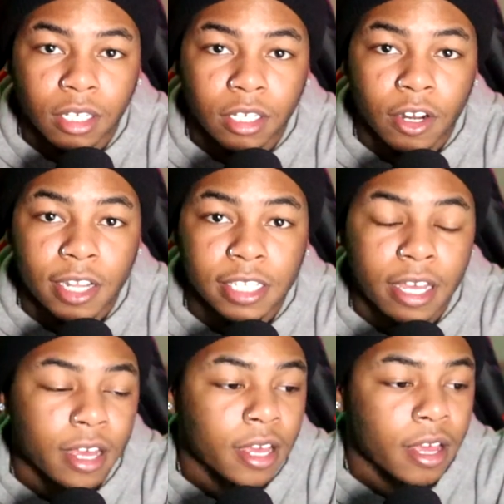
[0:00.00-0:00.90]
You know what I'm
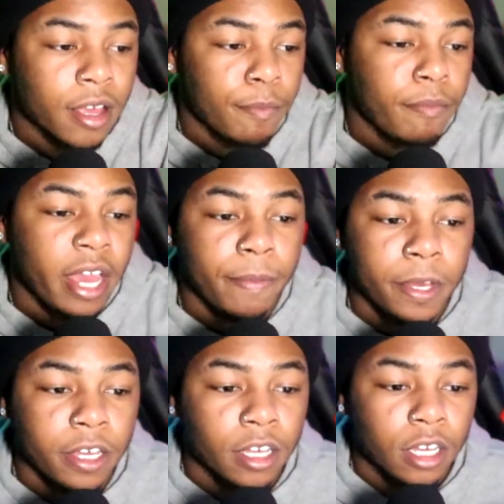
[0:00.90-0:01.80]
saying?
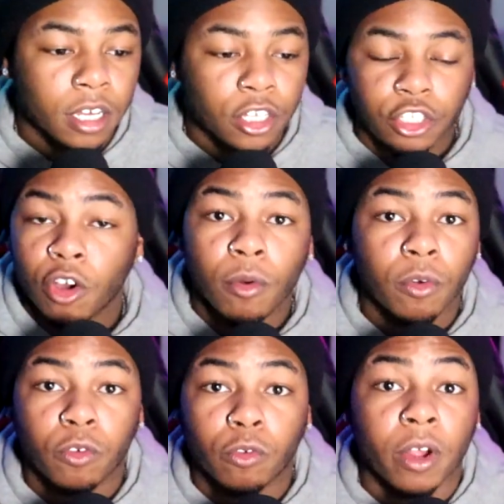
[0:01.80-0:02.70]
Maybe
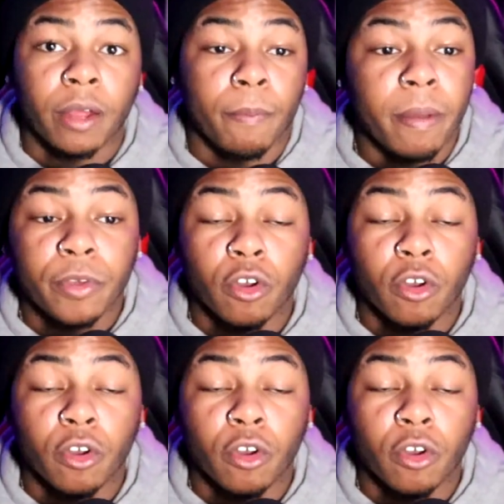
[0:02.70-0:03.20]
your grand maybe